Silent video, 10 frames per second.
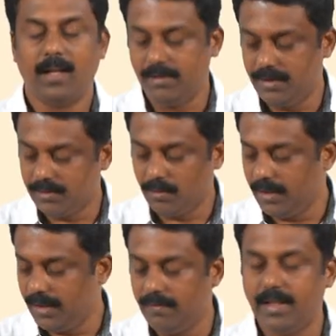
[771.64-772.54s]
which is
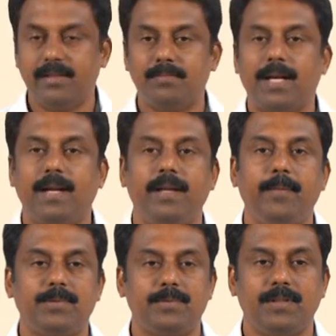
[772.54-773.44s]
known in various brand
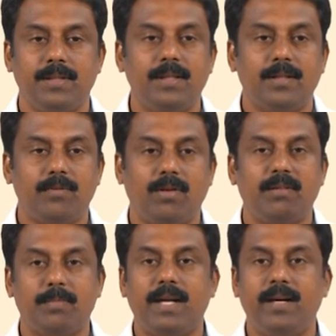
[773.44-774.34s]
names. One
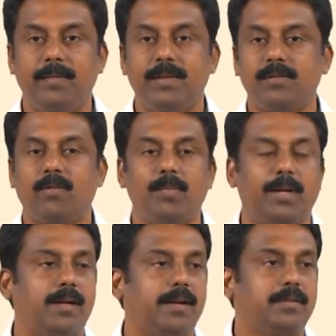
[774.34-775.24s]
of the brand name is cold
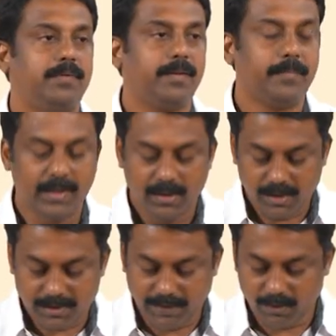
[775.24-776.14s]
metal transfer.
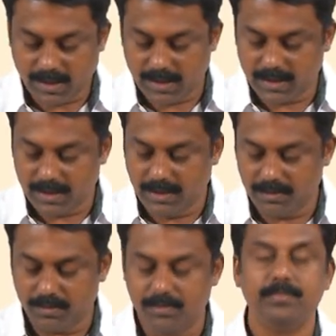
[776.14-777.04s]
So, we look at these
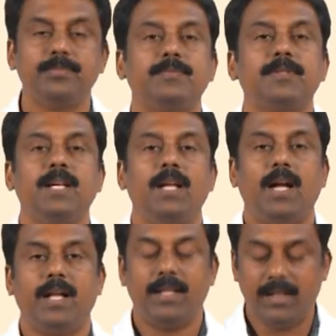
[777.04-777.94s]
two
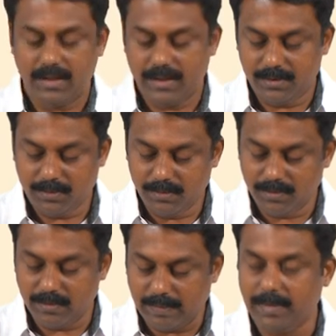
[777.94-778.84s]
and then these two
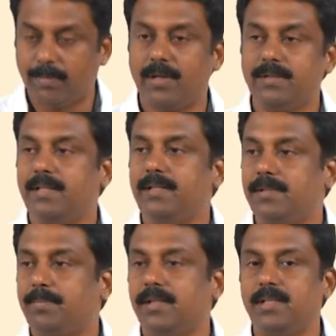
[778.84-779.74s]
the process
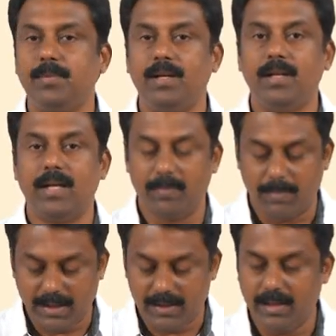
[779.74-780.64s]
is possible uh,
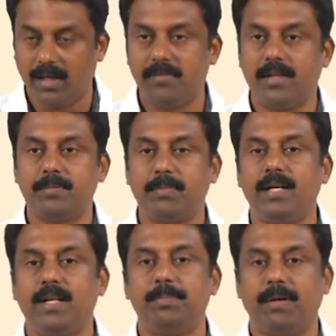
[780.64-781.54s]
by the
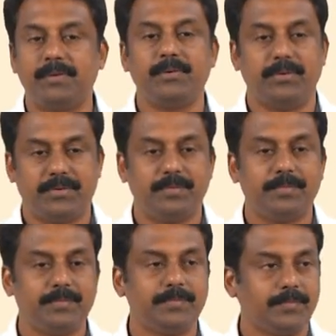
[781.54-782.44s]
advancement in the power source
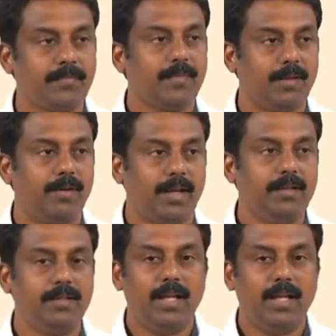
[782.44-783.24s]
okay